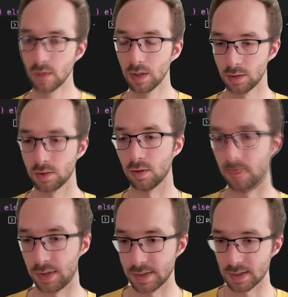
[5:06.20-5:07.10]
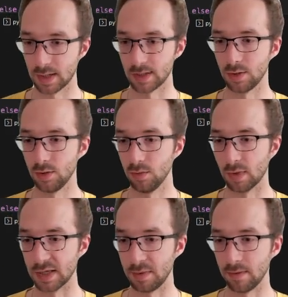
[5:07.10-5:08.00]
So first,
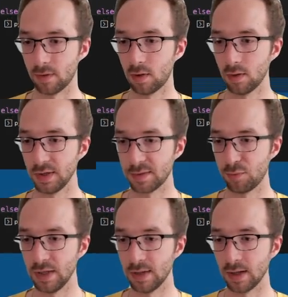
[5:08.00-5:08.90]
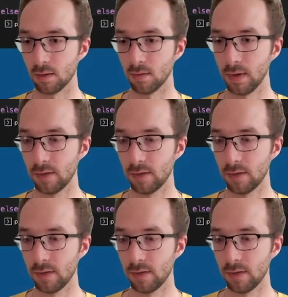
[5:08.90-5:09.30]
as before, it's printing the config